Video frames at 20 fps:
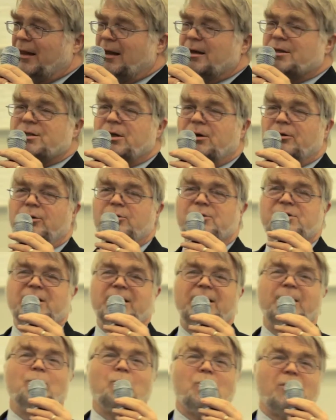So you
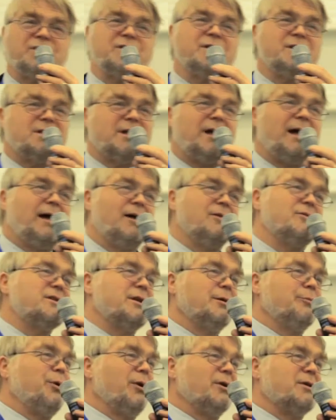see, it wasn't a
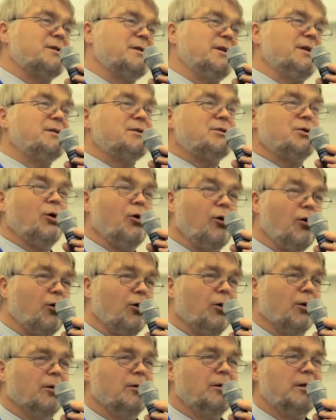housing policy at
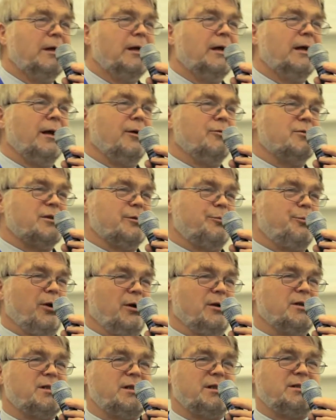all. It was a
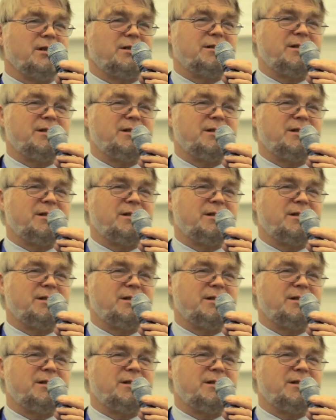policy to